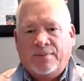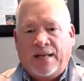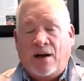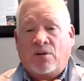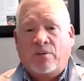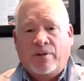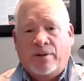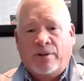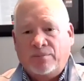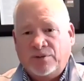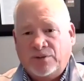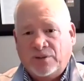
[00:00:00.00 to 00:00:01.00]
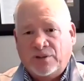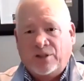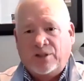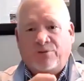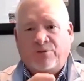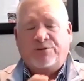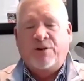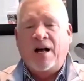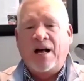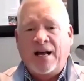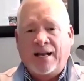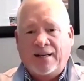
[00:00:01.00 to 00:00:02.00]
algorithms could
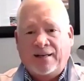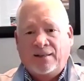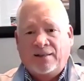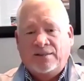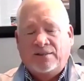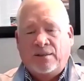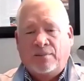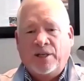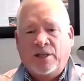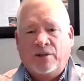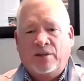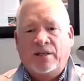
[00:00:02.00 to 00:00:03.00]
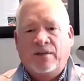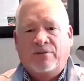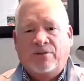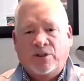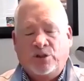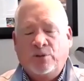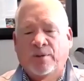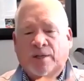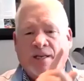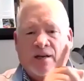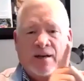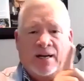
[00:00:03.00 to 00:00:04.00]
find somebody looking for a $2 million
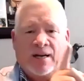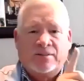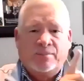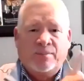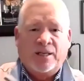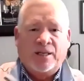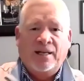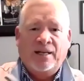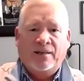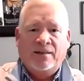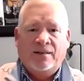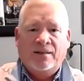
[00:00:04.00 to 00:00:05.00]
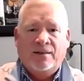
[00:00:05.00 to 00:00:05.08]
house in McLean